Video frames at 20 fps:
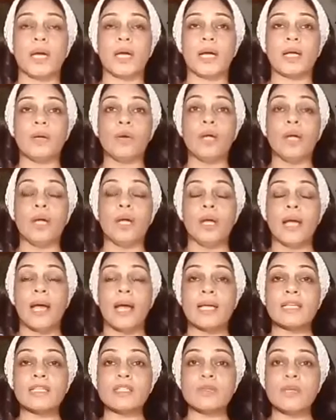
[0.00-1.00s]
And
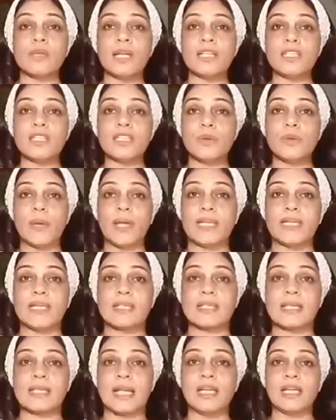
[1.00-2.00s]
as soon as you
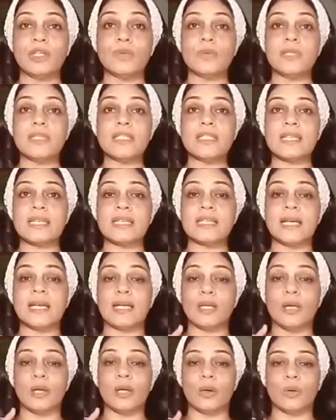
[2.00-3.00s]
exhale, you will see
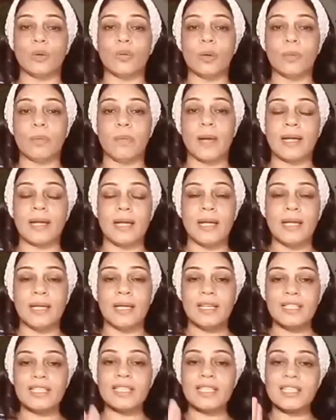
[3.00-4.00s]
that the lower back
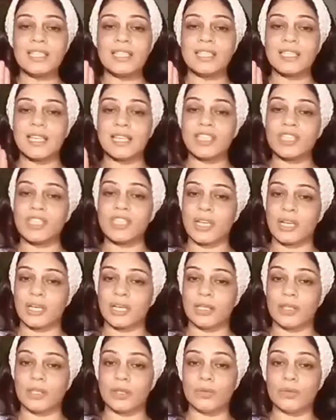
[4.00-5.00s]
is just
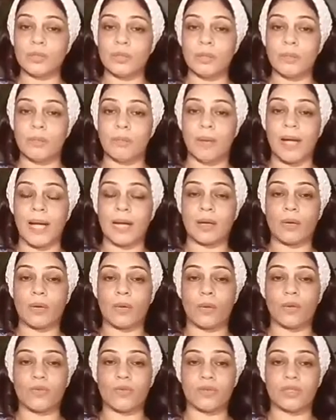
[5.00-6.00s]
touching to the back
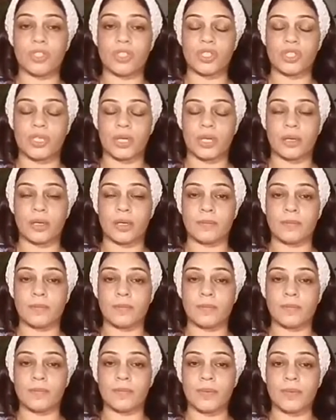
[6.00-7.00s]
of the chair.
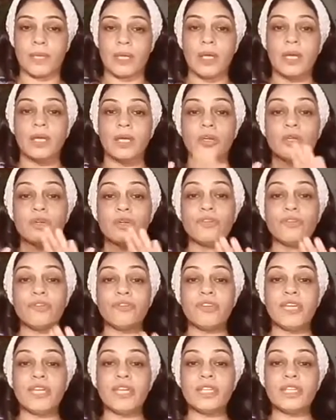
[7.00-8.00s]
Your
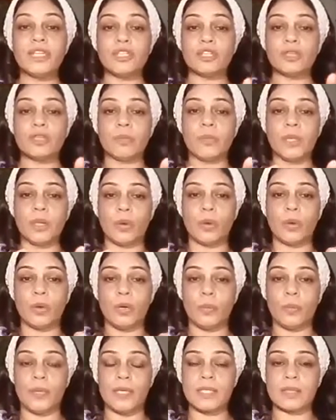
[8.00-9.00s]
feet should be
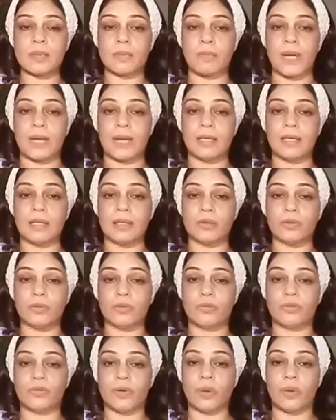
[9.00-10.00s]
always parallel to
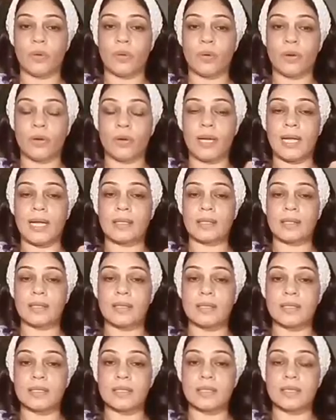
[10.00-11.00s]
the floor, like
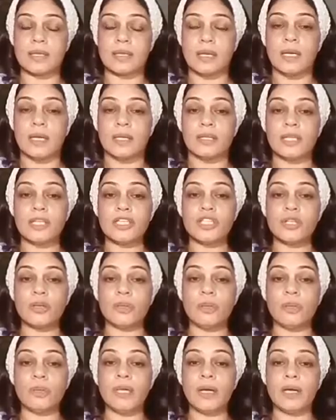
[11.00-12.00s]
this. There
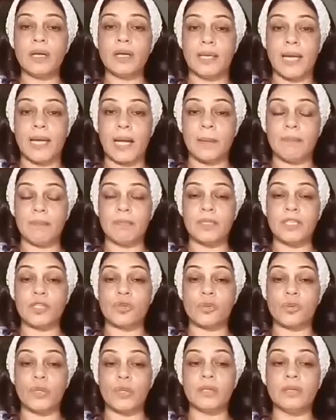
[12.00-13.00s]
should be a gap
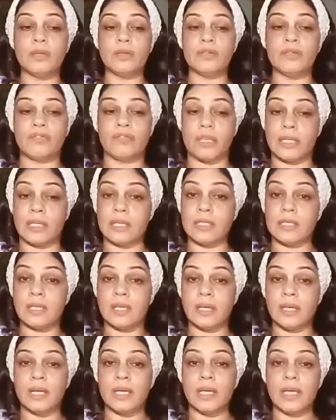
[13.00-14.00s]
between the feet
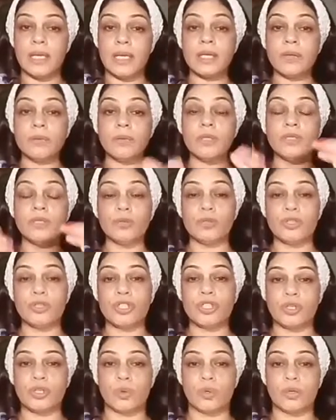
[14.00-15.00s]
equal to the
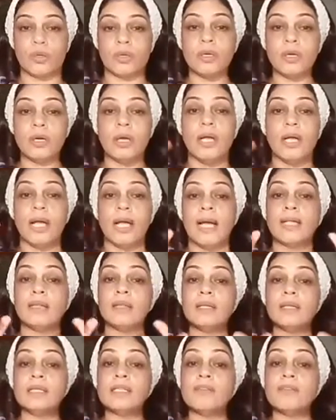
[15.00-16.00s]
shoulder,
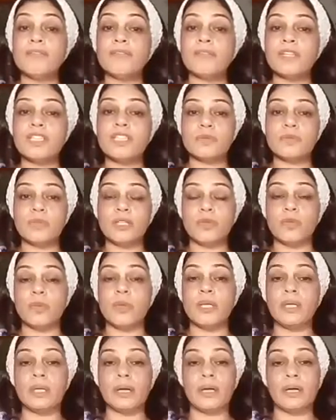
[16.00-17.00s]
and the difference
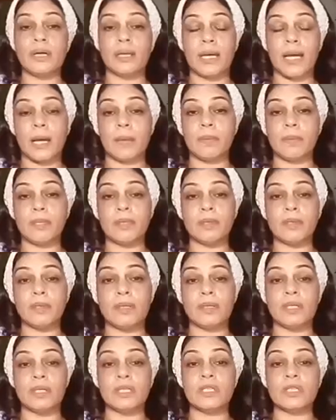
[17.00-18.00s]
between a gap in the
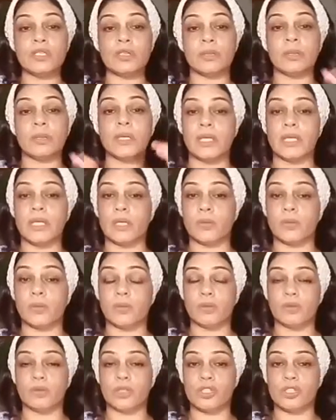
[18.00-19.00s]
knee should be
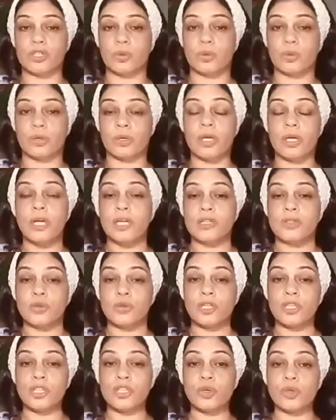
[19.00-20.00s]
equal to the shoulder. So
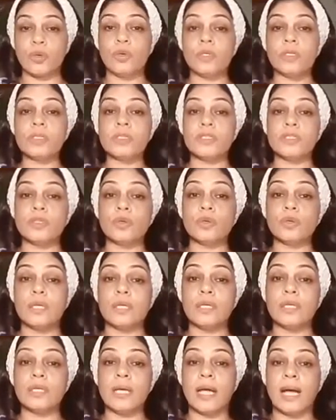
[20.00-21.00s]
your shoulders, your
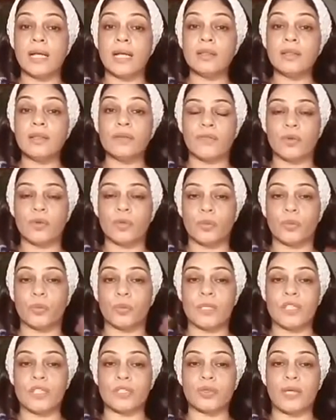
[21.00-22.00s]
knee, and the
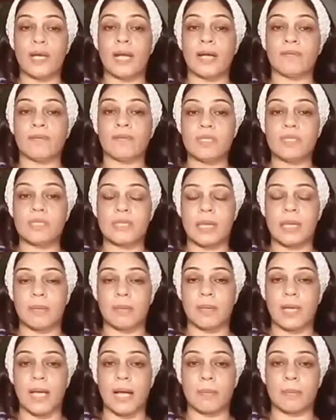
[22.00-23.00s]
footwork should have the
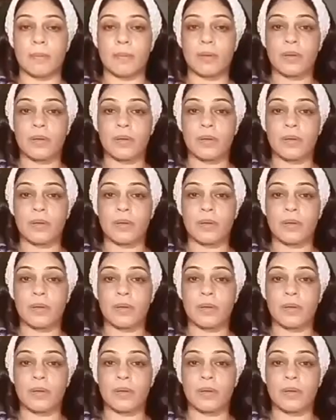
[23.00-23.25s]
same gap.